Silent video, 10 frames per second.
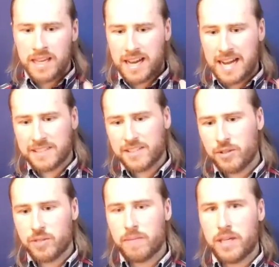As
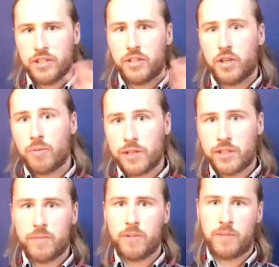Susan mentioned, don't worry
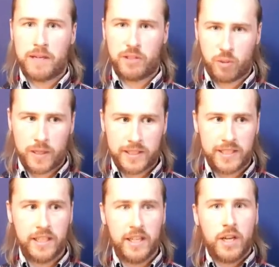too much about sweating.